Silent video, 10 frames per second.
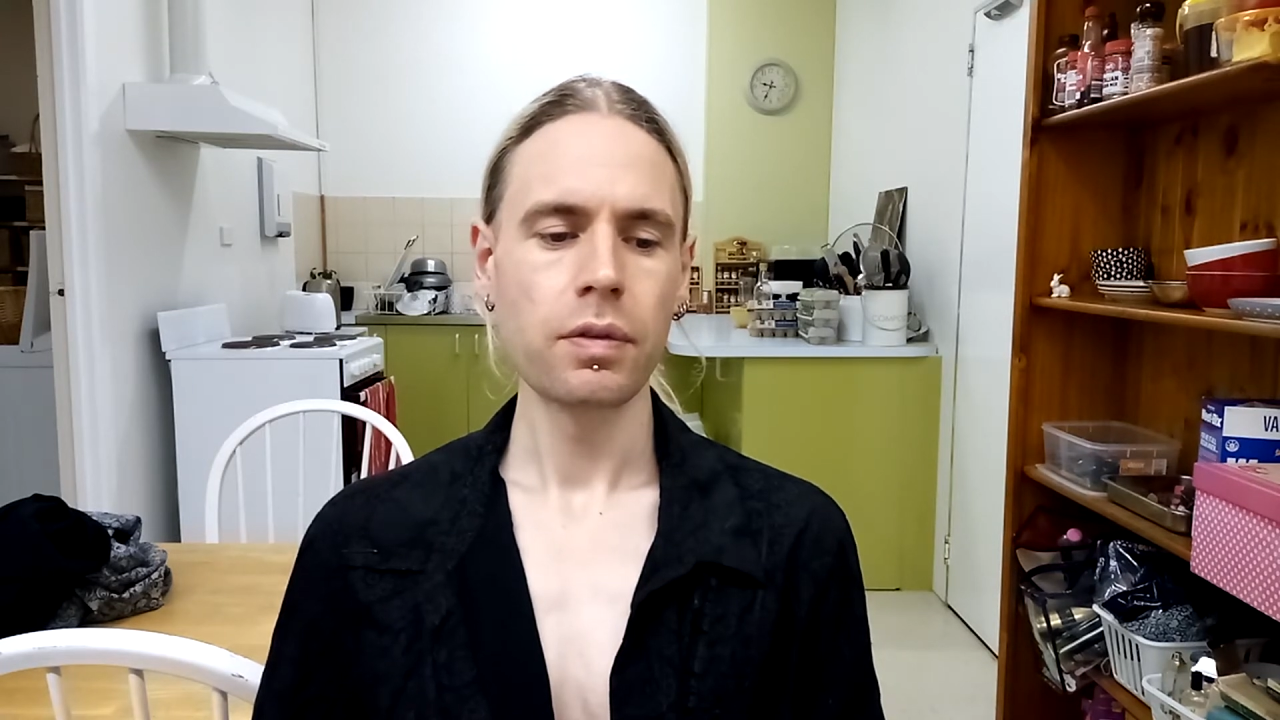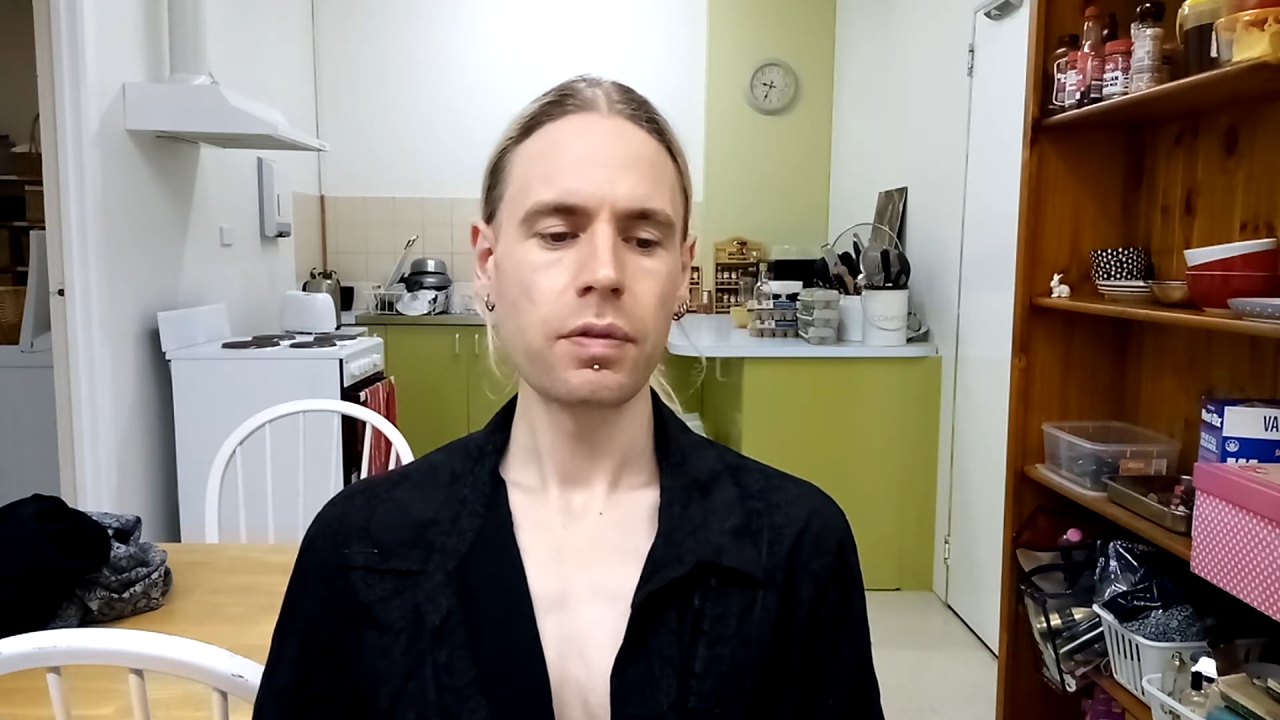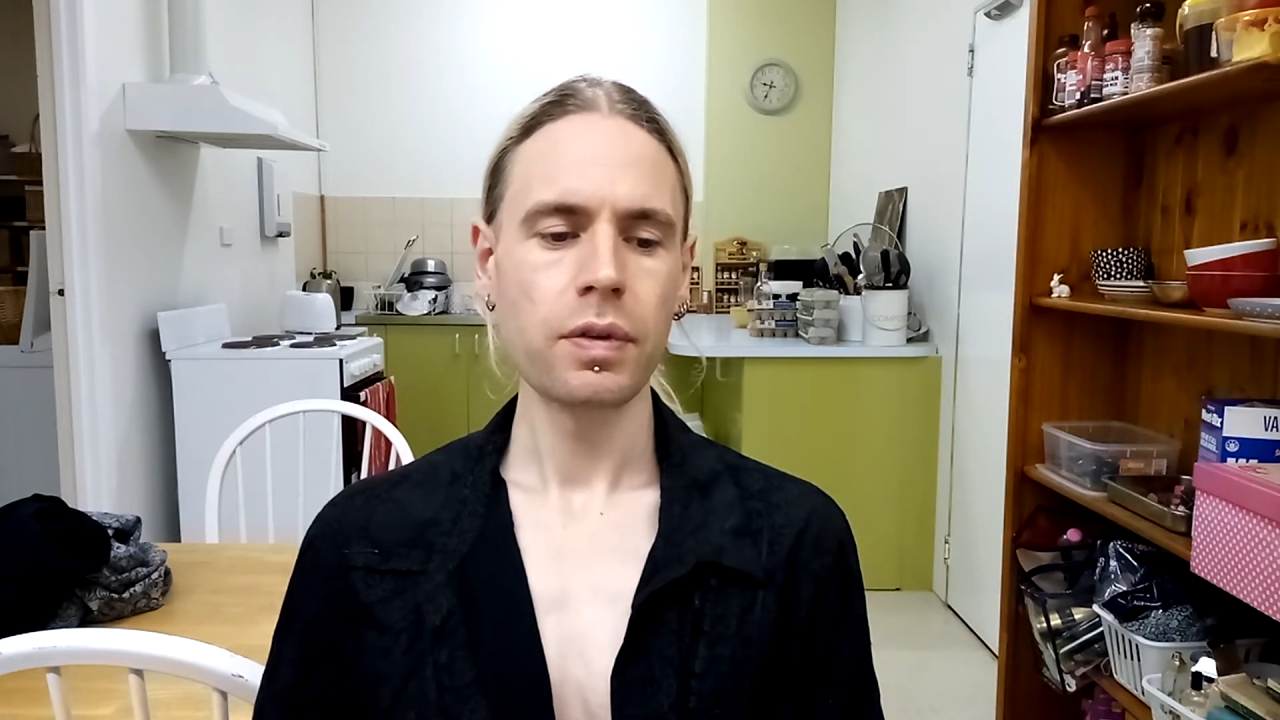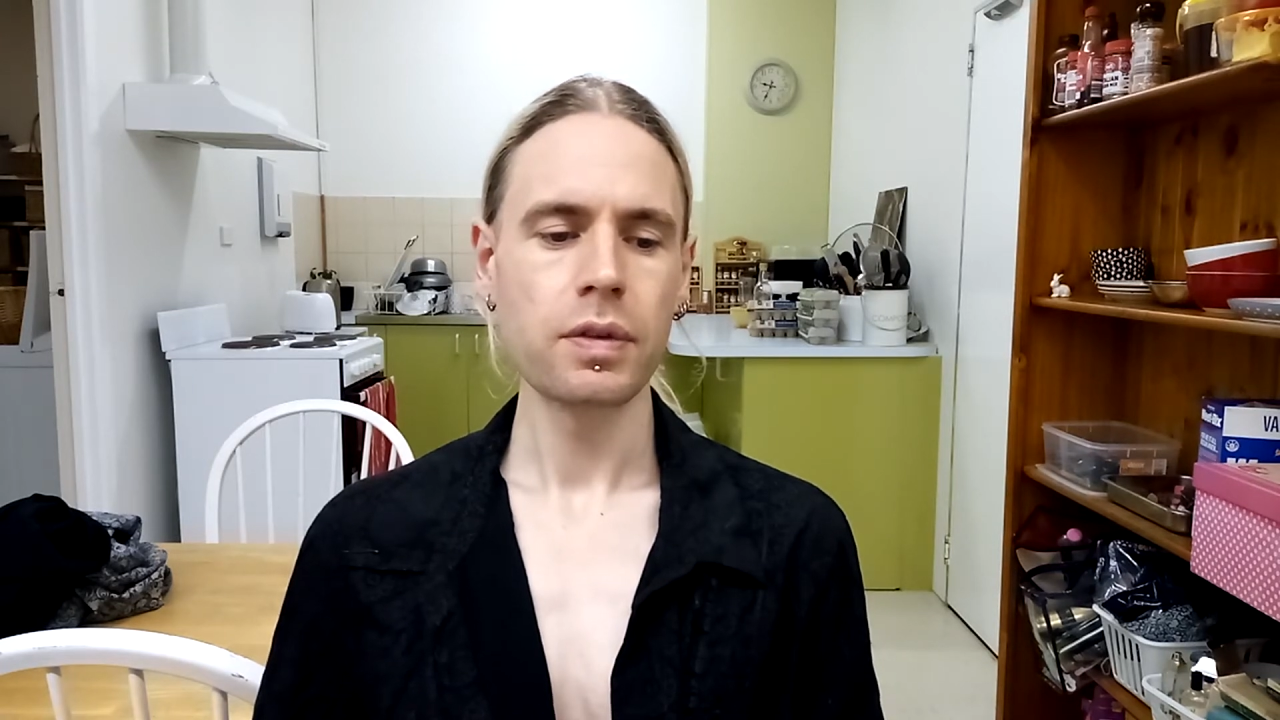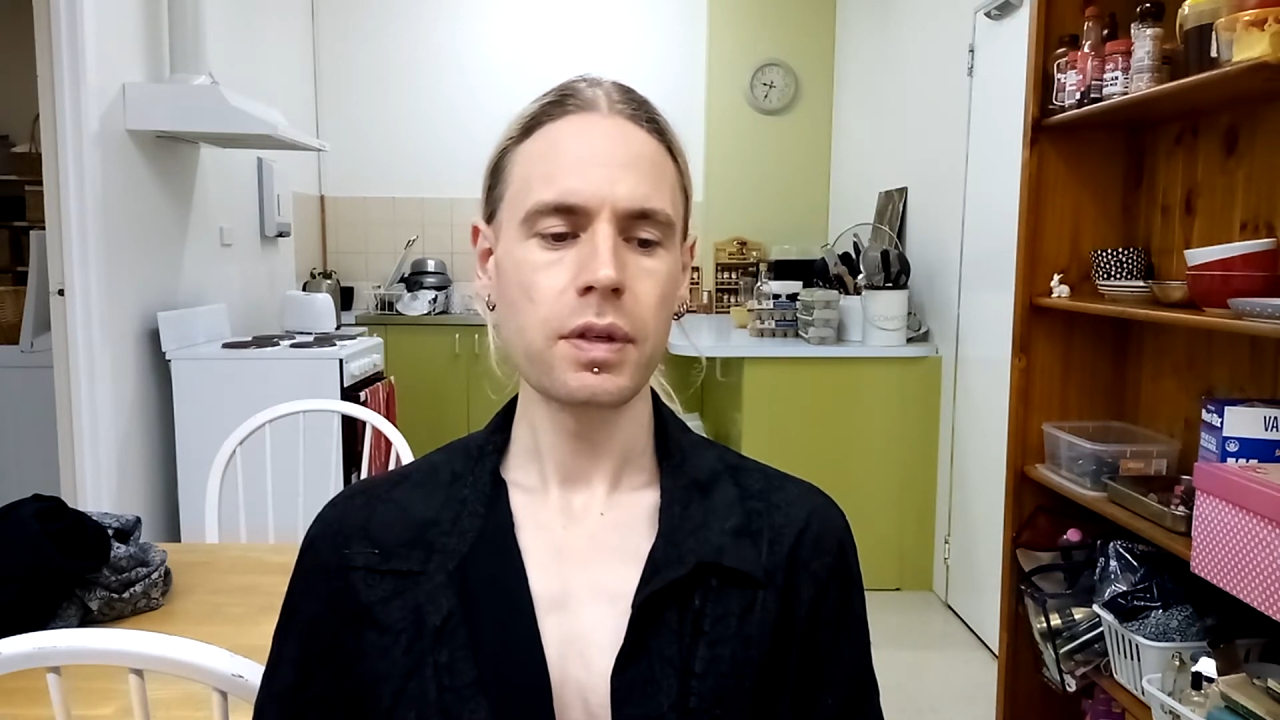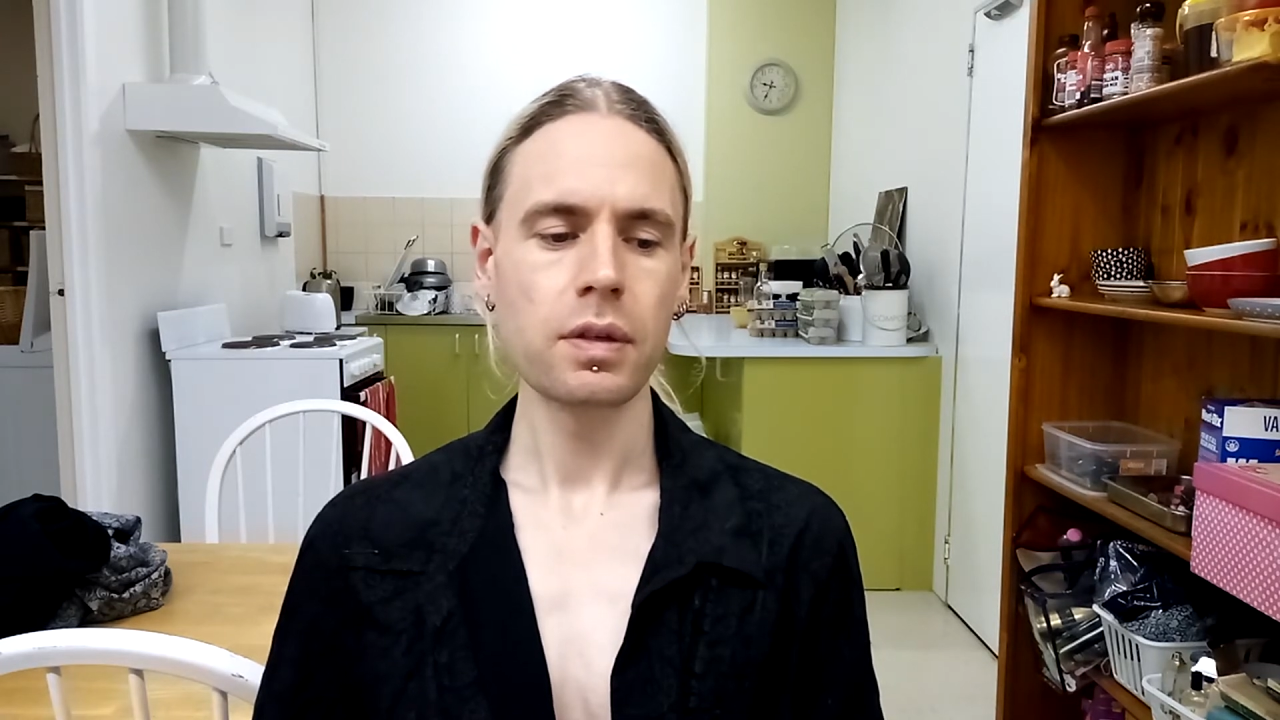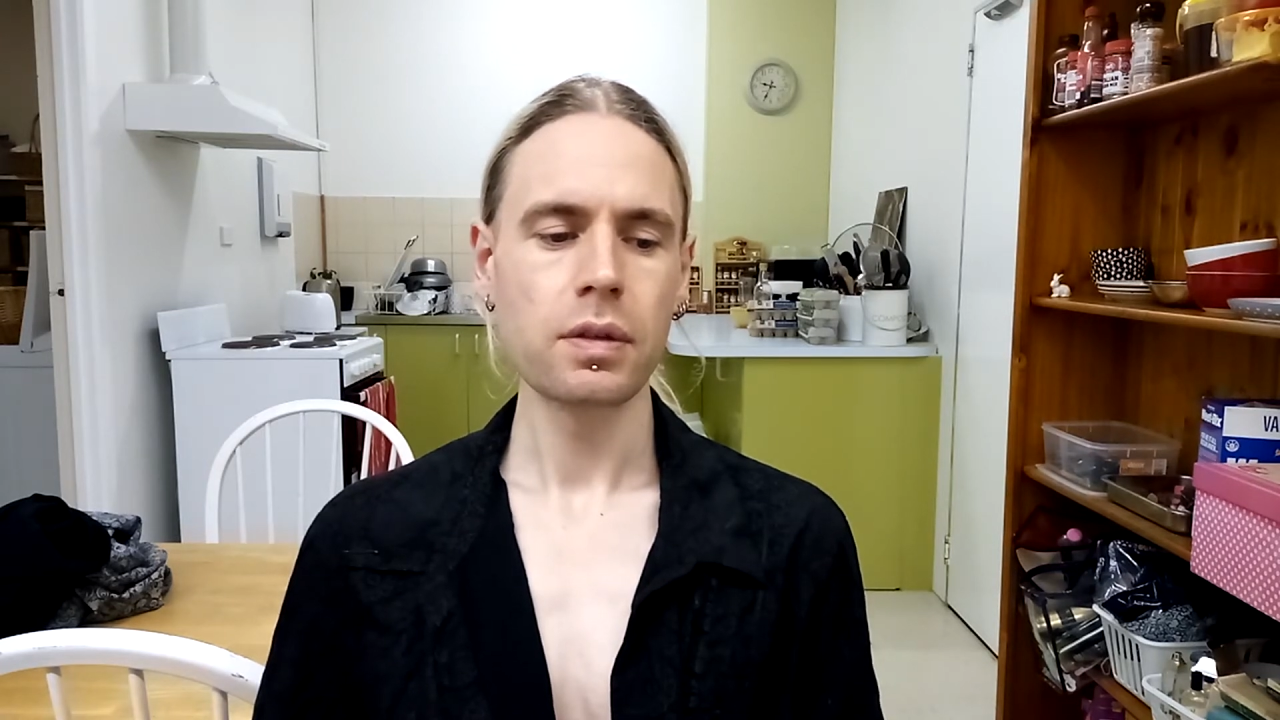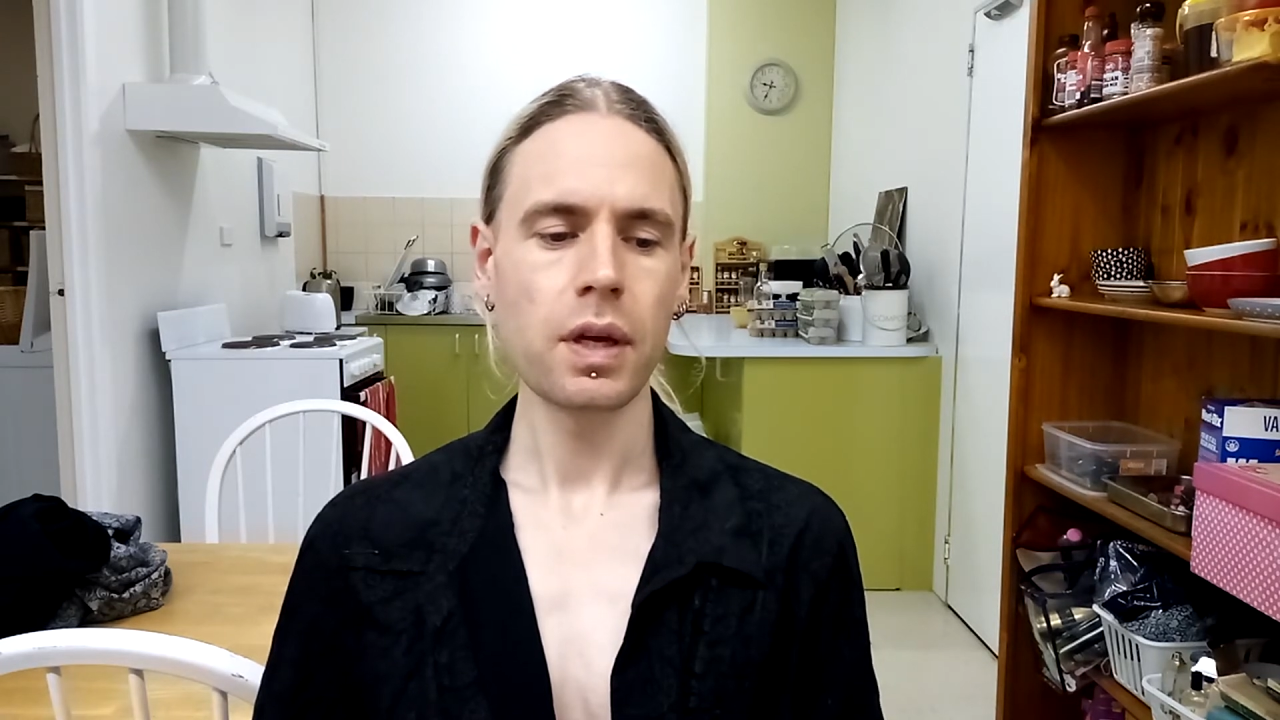physics